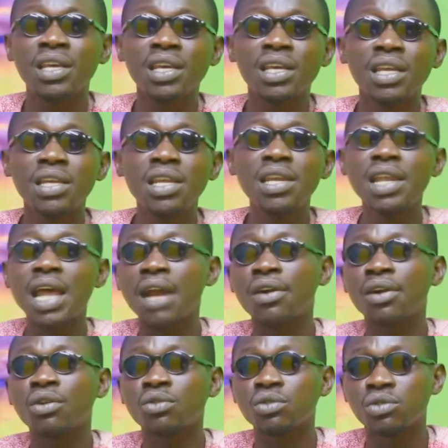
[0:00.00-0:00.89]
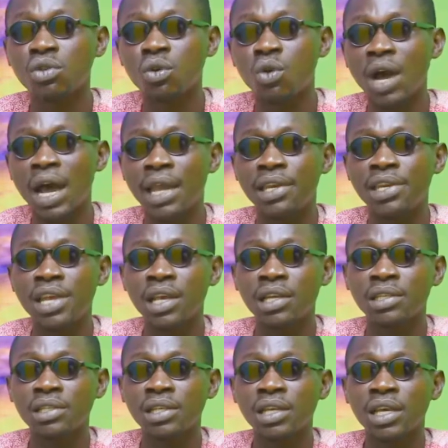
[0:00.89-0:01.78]
Nina Runnels, or
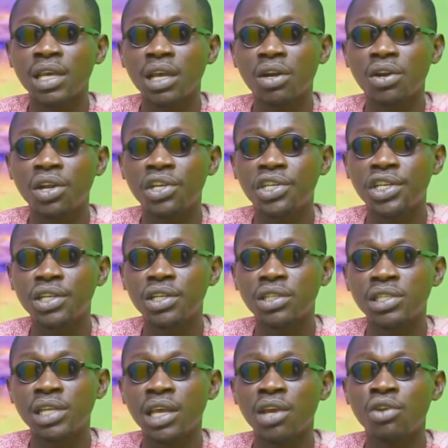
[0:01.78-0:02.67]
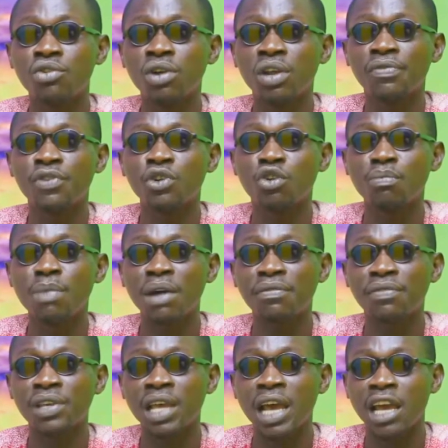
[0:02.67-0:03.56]
Ideas Creations, say if you come out
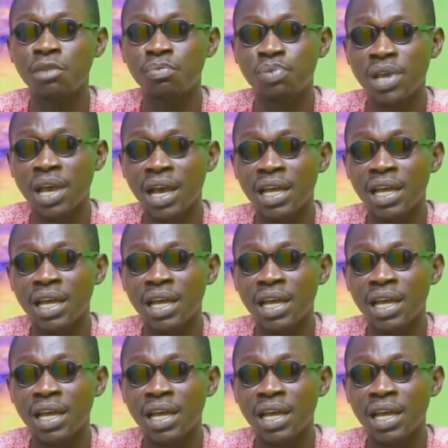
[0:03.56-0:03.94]
V I P.